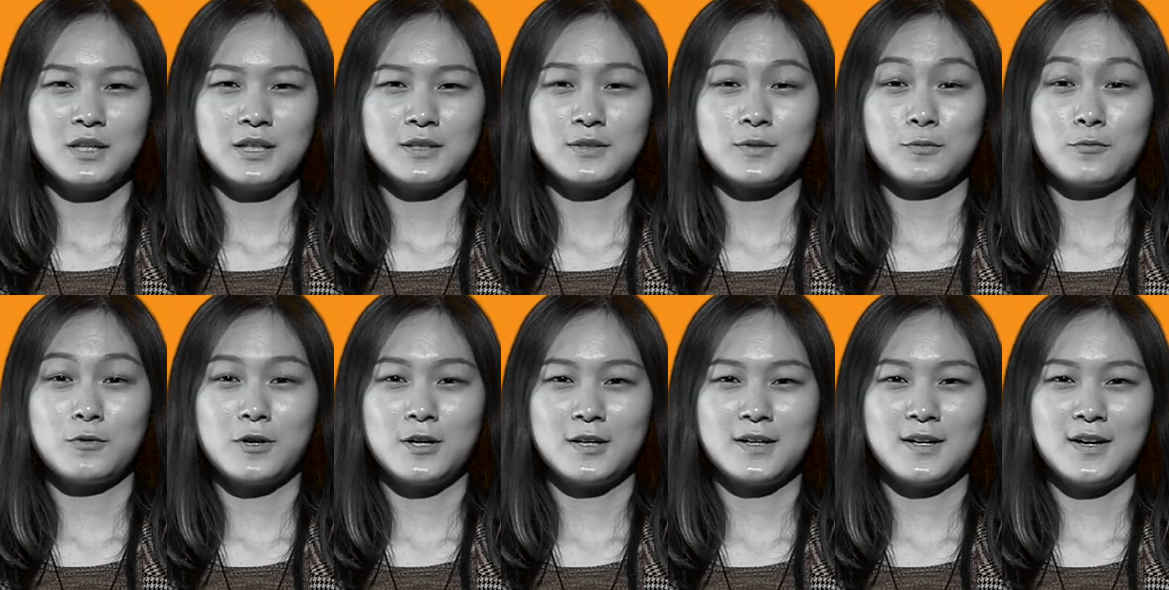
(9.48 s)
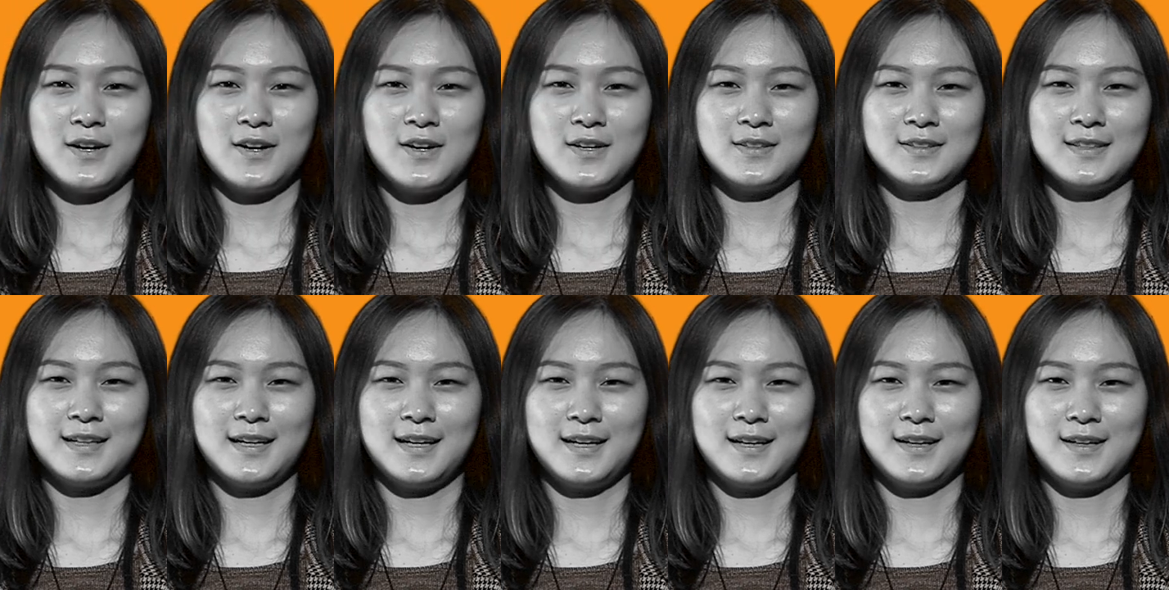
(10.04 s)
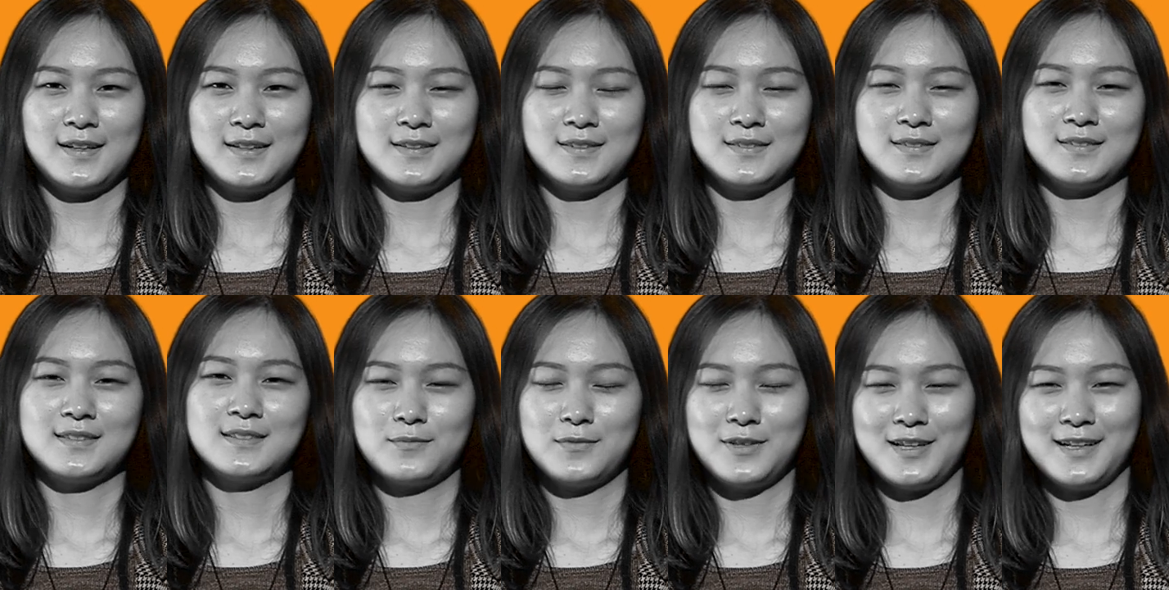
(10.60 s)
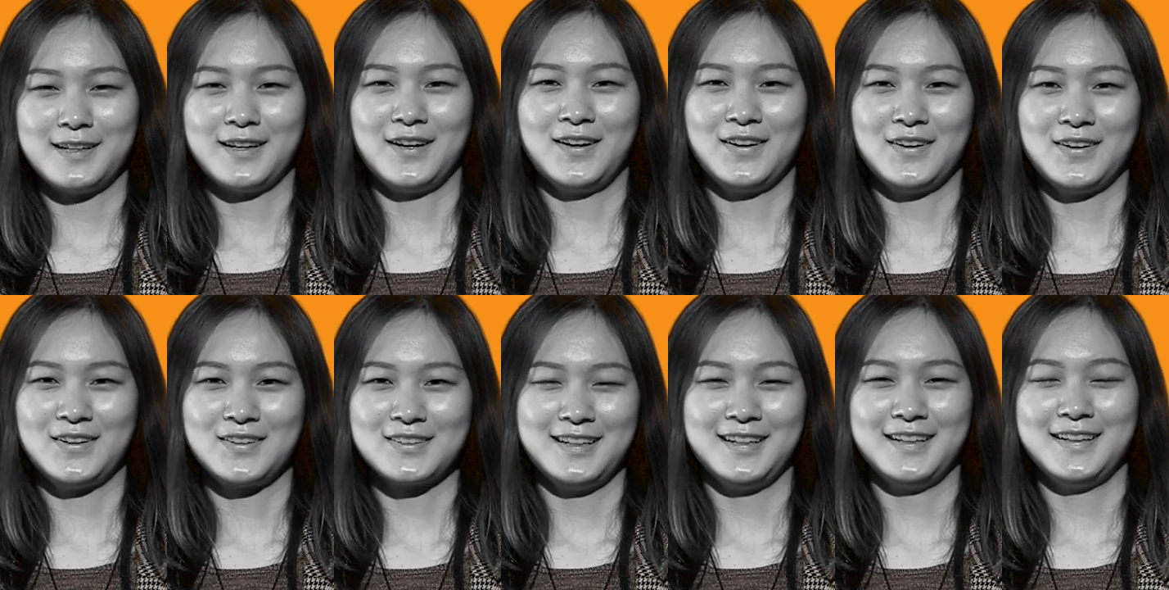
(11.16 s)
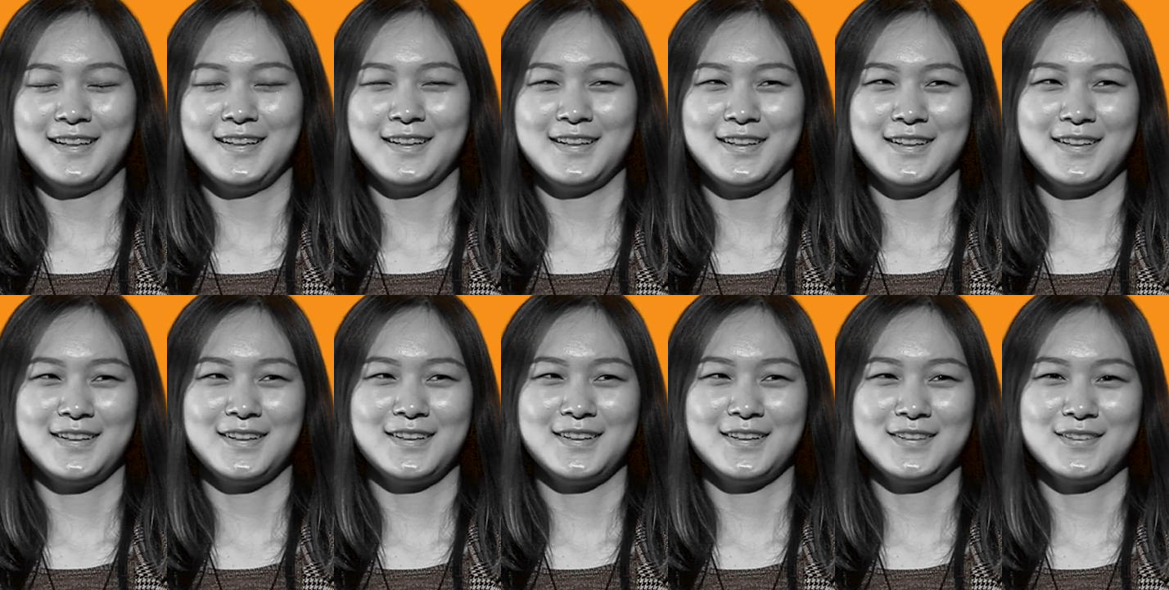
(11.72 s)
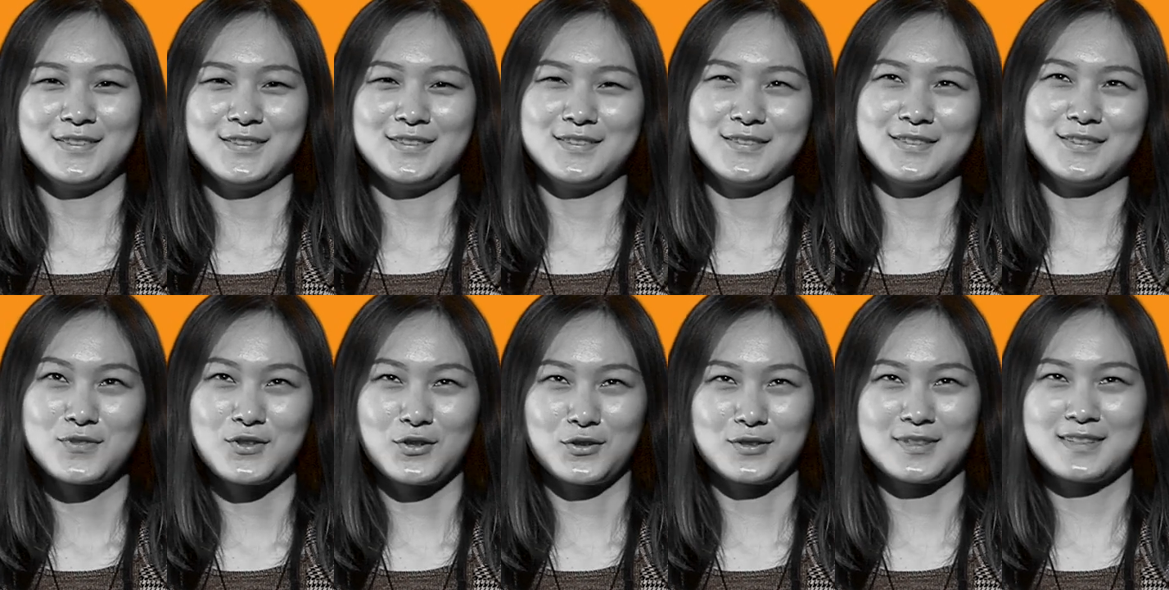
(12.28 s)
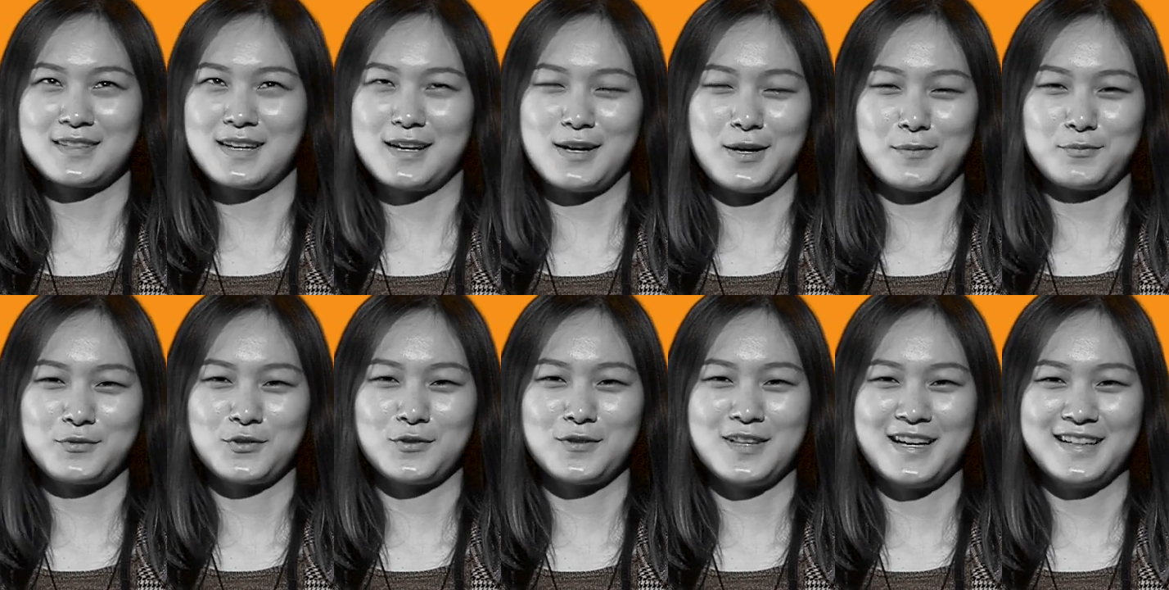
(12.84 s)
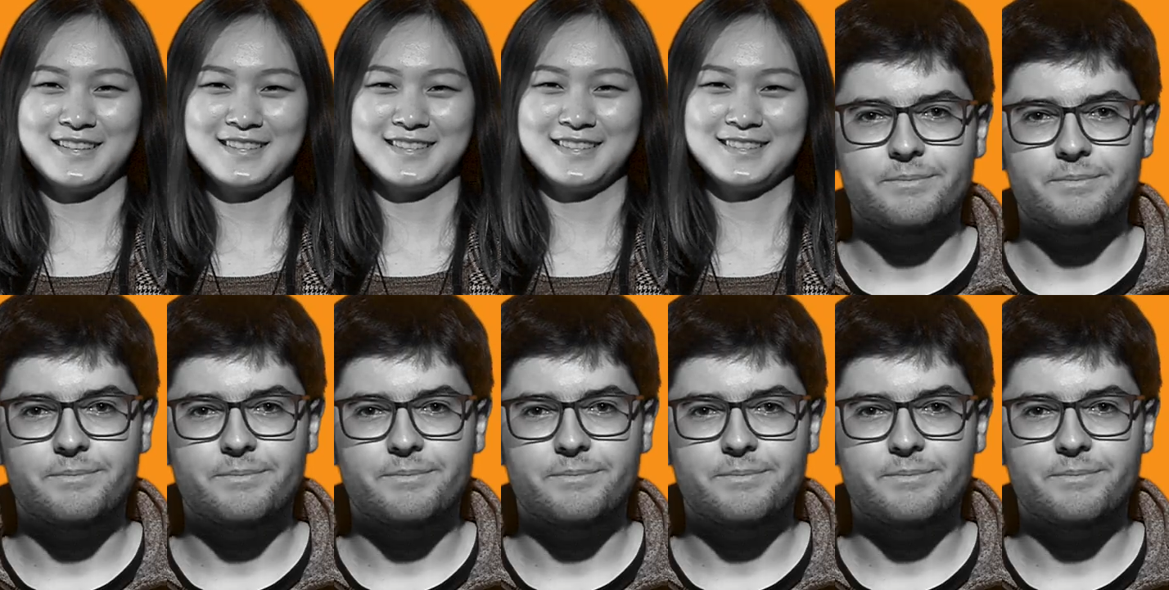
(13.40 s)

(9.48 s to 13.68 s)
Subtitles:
Please work hard and play hard and don't stay up too late.